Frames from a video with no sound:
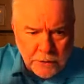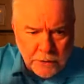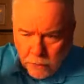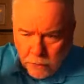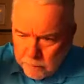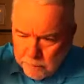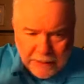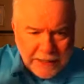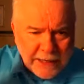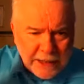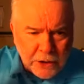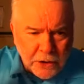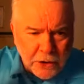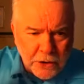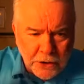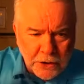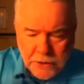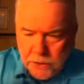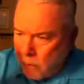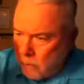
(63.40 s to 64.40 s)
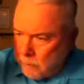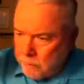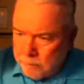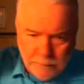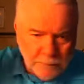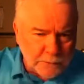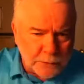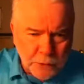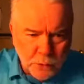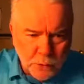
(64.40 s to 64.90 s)
or be good or
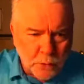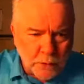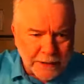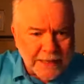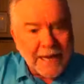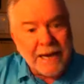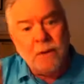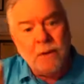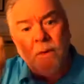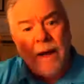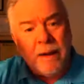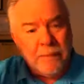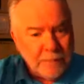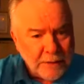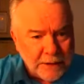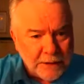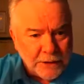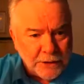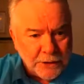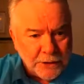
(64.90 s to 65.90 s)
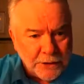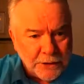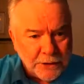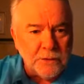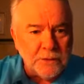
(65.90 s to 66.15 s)
do what they want me to do,